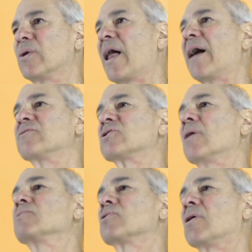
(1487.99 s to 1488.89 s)
will have
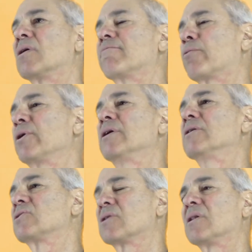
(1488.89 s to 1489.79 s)
some sort of
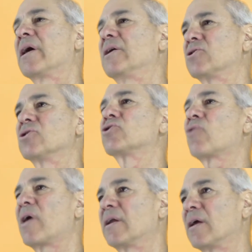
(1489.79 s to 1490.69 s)
pre-installation
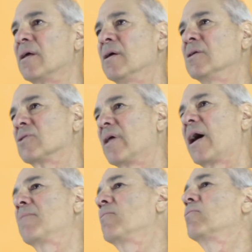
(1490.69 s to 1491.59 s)
training, so
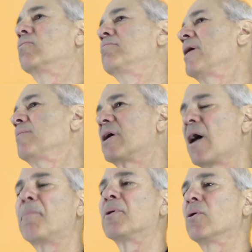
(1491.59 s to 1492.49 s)
that maybe a
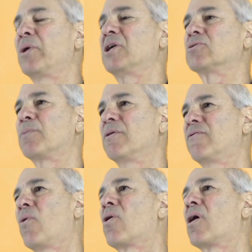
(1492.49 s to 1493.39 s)
couple of weeks
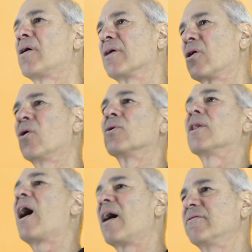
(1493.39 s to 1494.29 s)
before the go
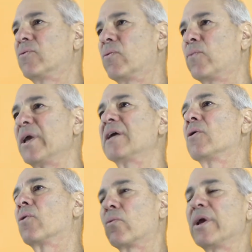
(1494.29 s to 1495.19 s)
live
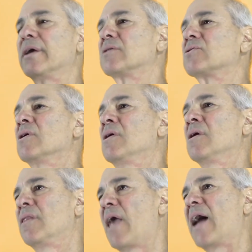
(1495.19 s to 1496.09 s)
week or weeks,
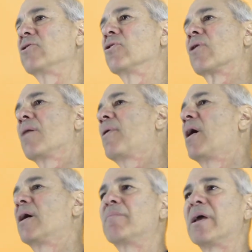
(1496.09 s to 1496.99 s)
that you're up
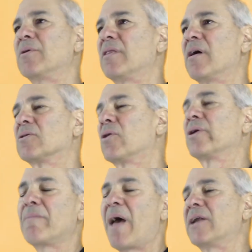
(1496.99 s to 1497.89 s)
on maybe their
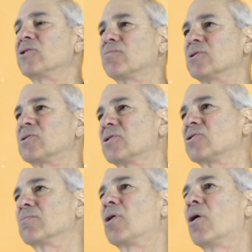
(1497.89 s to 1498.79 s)
learning management
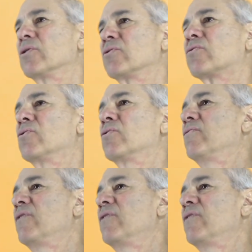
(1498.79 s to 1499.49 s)
system, going through